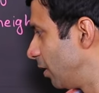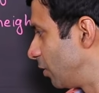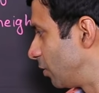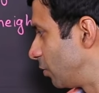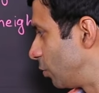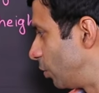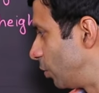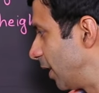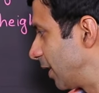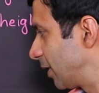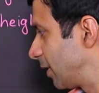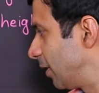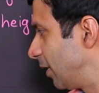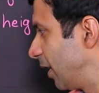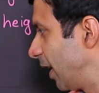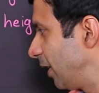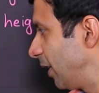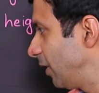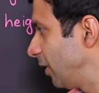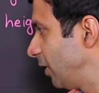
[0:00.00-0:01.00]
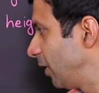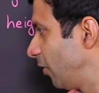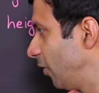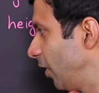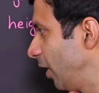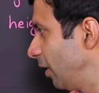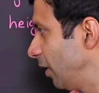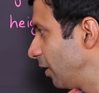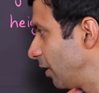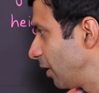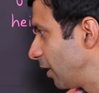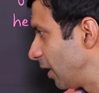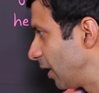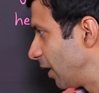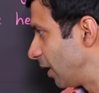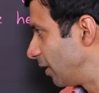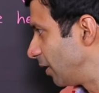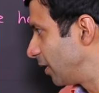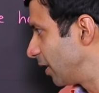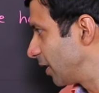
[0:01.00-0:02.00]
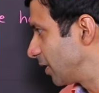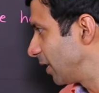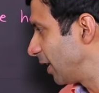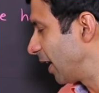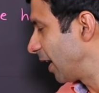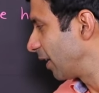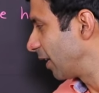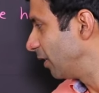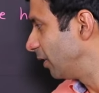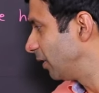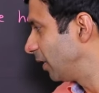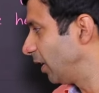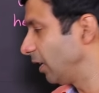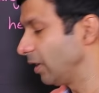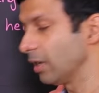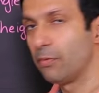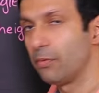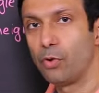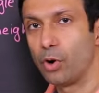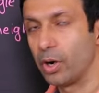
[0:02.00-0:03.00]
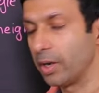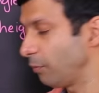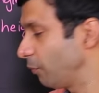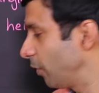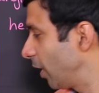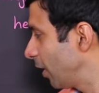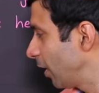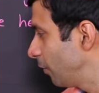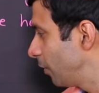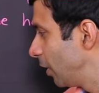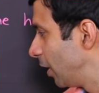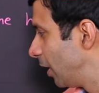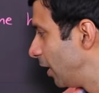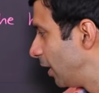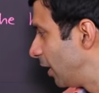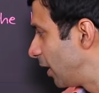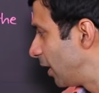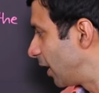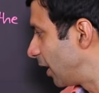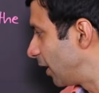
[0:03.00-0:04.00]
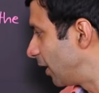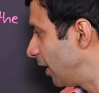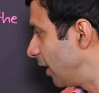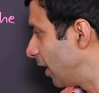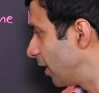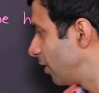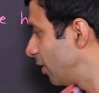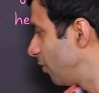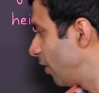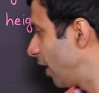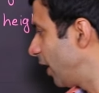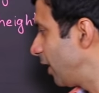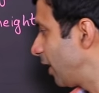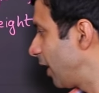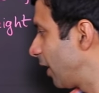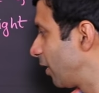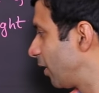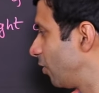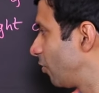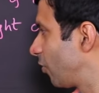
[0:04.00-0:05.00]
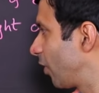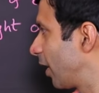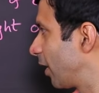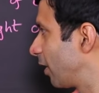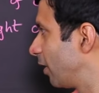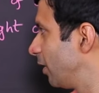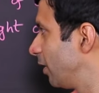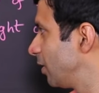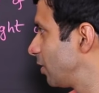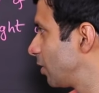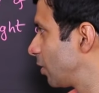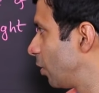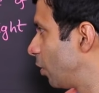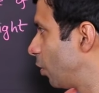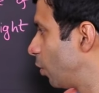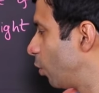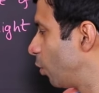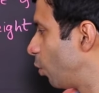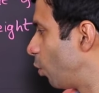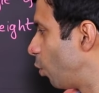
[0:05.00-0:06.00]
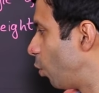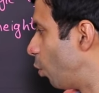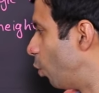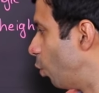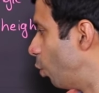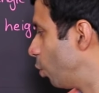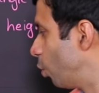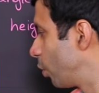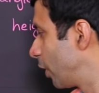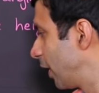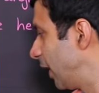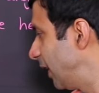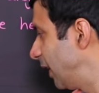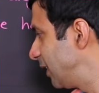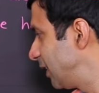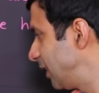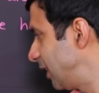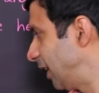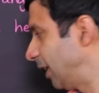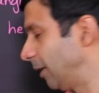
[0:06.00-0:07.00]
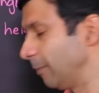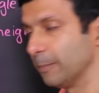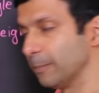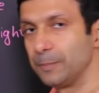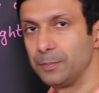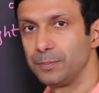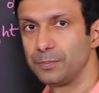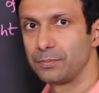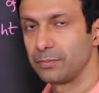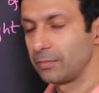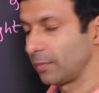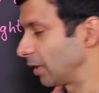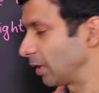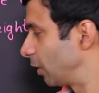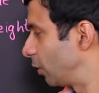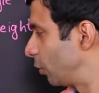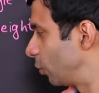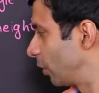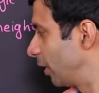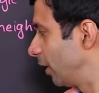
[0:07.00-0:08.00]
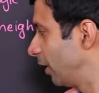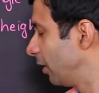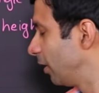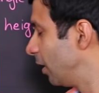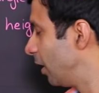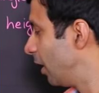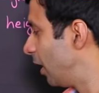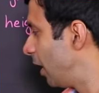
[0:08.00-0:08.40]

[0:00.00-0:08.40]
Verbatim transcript: So that's the 90 degree and it has an angle theta 45 and the other right angle triangle is OAC, okay?